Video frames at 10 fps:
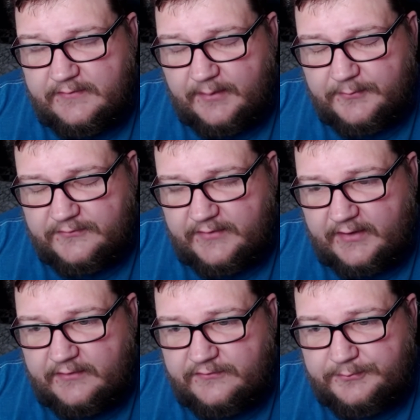I'm
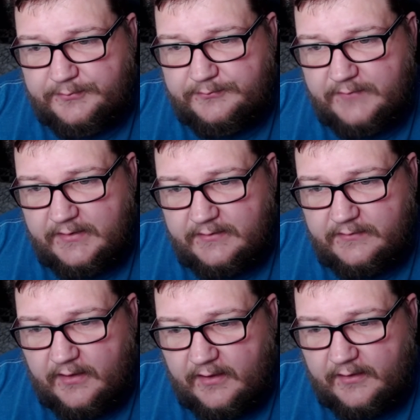excited. It's
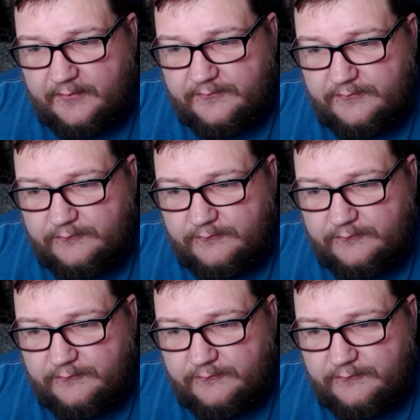um, uh,